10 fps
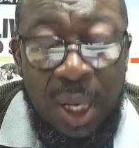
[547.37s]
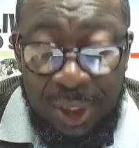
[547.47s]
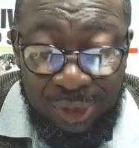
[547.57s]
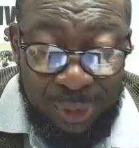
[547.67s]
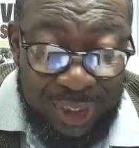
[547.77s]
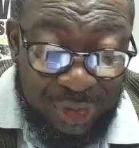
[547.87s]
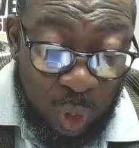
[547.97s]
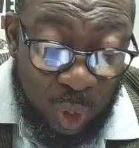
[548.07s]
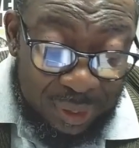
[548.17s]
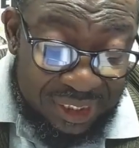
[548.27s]
You need
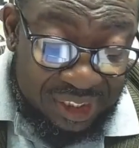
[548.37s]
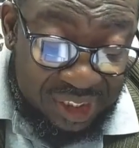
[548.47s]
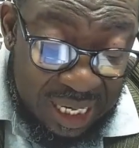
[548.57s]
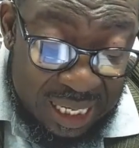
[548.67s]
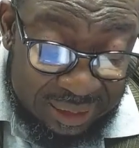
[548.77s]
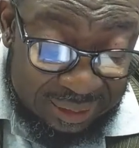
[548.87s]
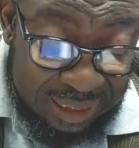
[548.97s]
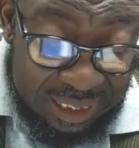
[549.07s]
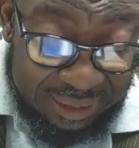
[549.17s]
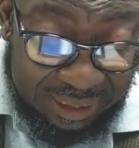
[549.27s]
to
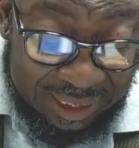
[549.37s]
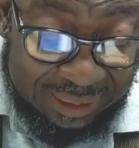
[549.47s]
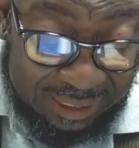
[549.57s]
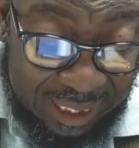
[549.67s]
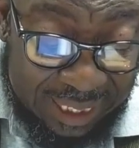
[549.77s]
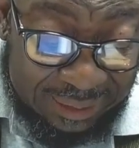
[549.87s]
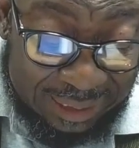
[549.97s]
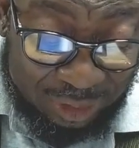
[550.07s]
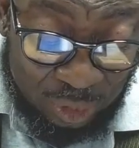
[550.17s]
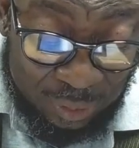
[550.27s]
understand there are things
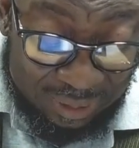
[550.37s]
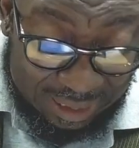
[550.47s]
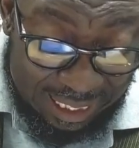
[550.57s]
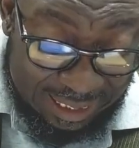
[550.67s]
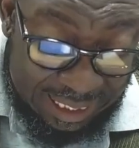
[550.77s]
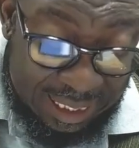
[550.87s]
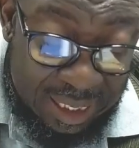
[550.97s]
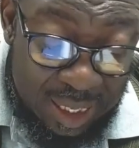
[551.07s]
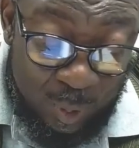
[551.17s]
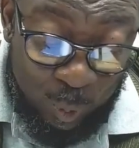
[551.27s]
that's
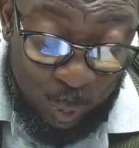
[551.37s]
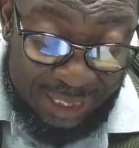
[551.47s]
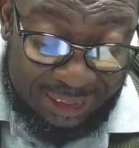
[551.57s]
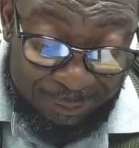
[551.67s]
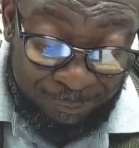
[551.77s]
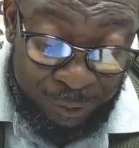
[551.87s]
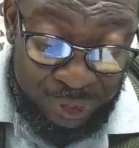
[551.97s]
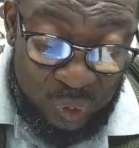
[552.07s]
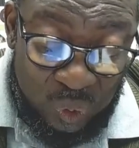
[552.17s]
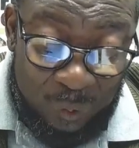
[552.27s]
already waiting for
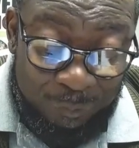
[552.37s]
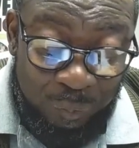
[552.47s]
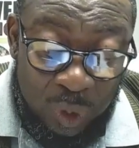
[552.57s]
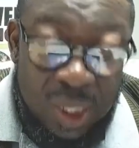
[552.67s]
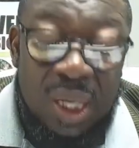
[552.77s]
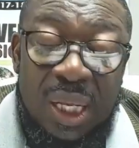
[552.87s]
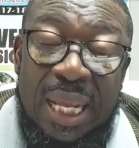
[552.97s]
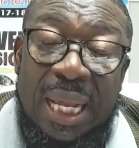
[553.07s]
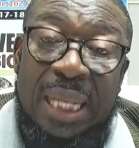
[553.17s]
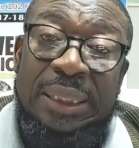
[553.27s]
you
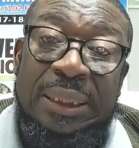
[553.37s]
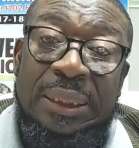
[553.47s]
in